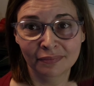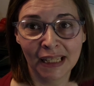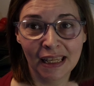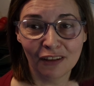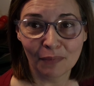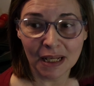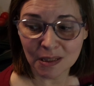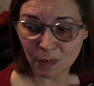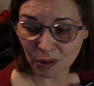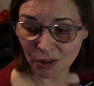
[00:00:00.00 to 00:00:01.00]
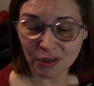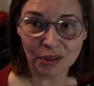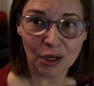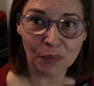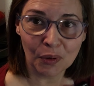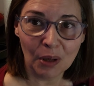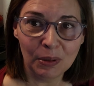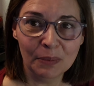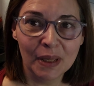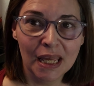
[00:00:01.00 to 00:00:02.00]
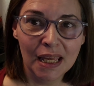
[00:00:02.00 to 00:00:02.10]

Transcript: If my husband cooks, no problem.